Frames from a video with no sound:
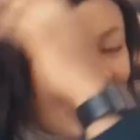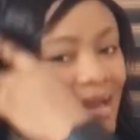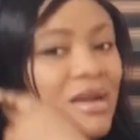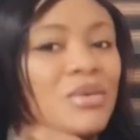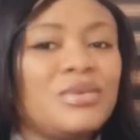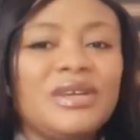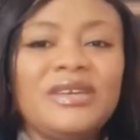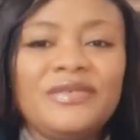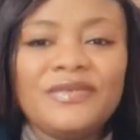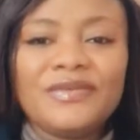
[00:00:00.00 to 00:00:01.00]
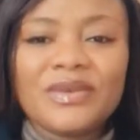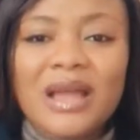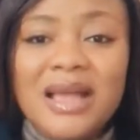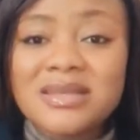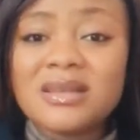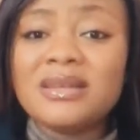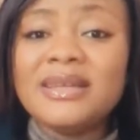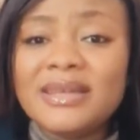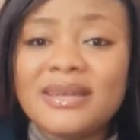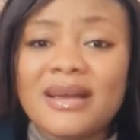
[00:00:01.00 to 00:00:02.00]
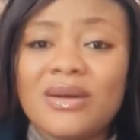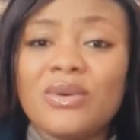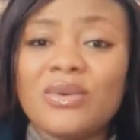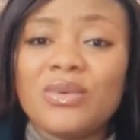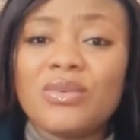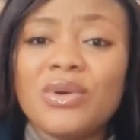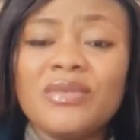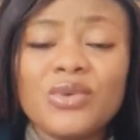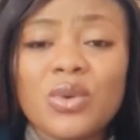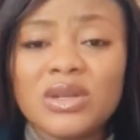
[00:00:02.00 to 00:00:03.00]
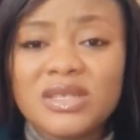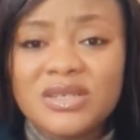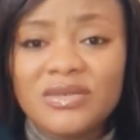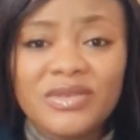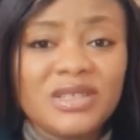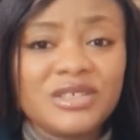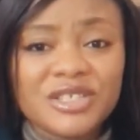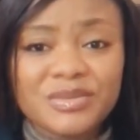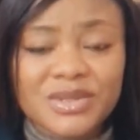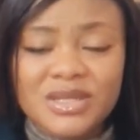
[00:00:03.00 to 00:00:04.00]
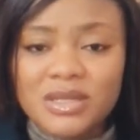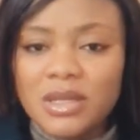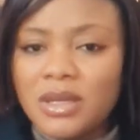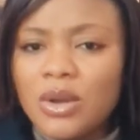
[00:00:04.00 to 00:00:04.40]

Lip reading: Now, if as a leader, or one of the quality of leadership is